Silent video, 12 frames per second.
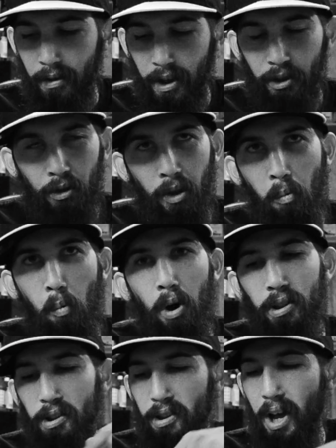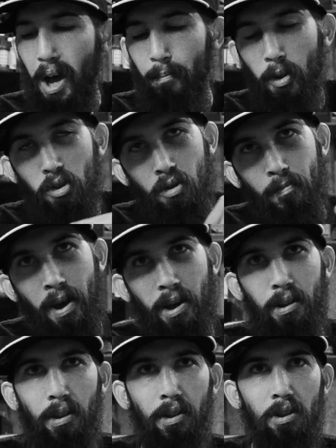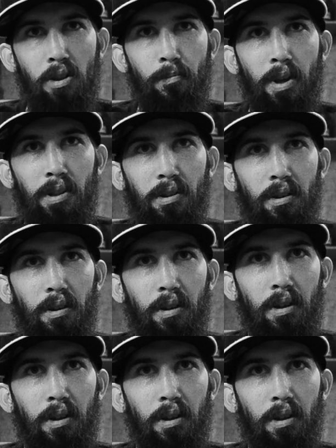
That's only one stop that you missed.